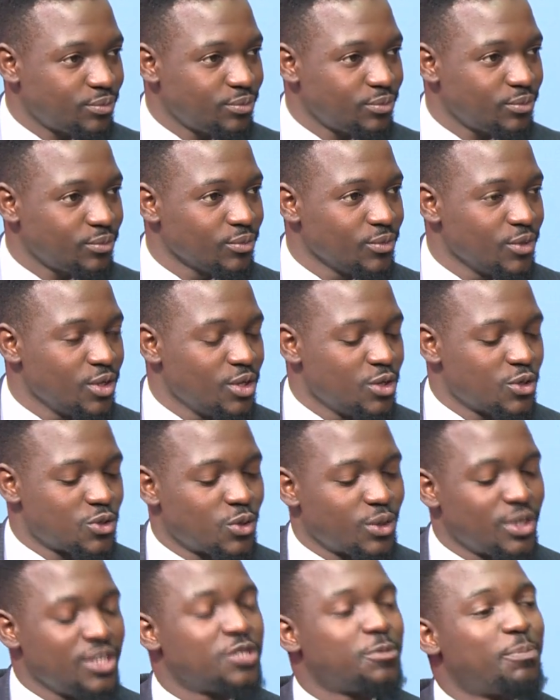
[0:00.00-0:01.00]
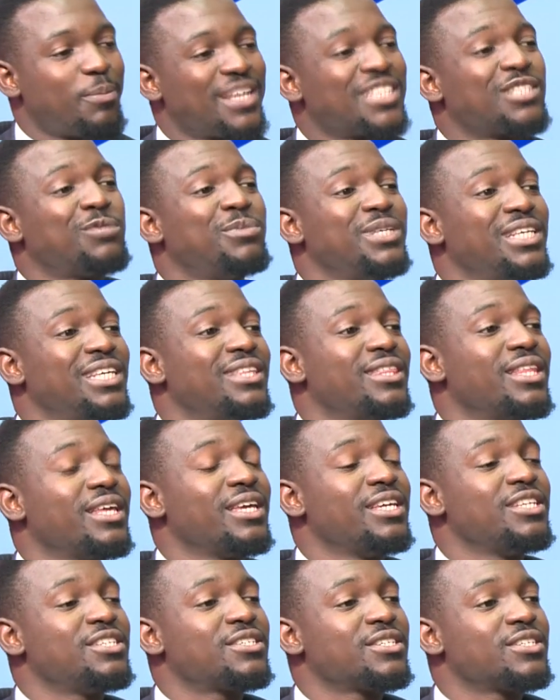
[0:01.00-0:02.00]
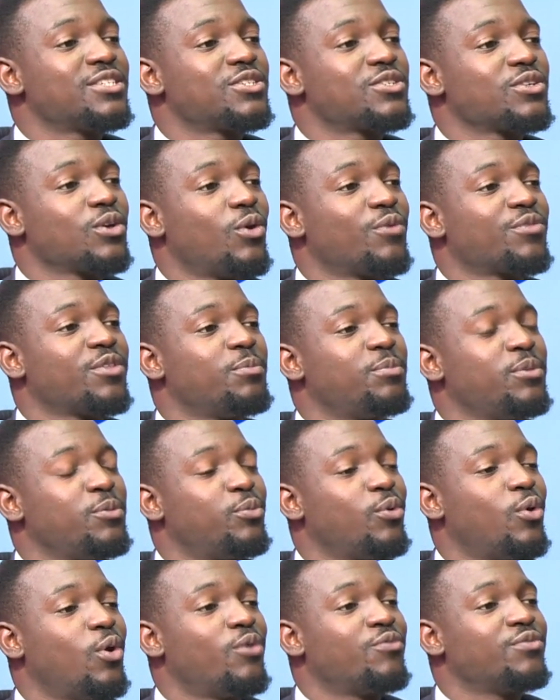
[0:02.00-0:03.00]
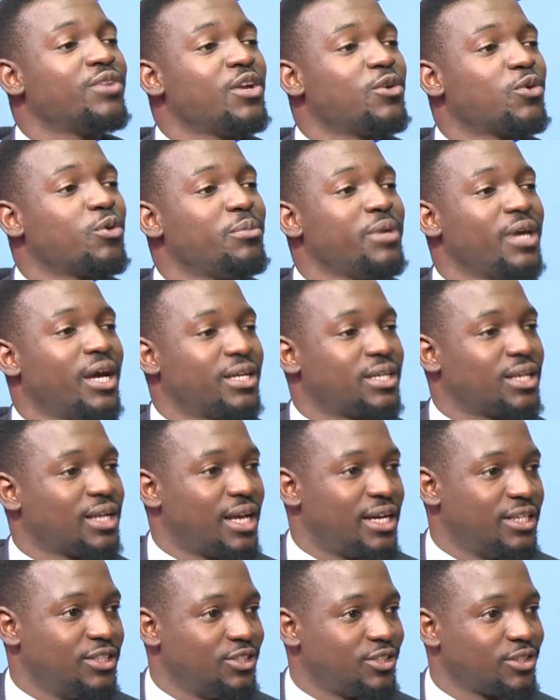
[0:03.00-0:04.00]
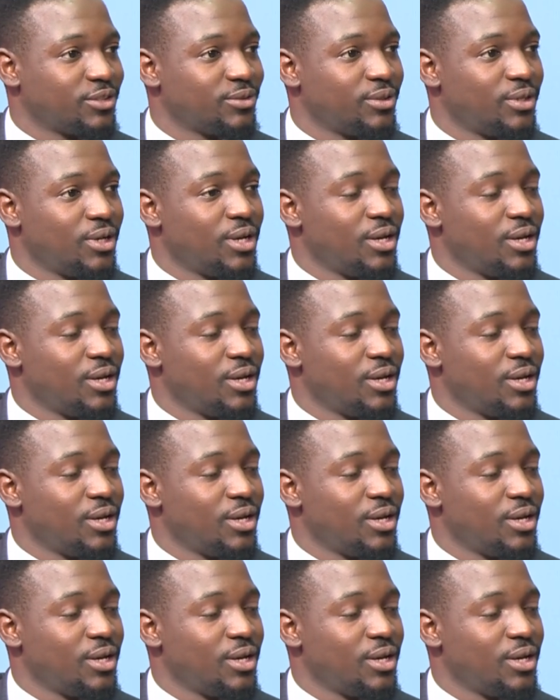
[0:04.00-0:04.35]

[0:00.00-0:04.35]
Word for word: Right. So it must be in the interest of the people of Nairobi at large.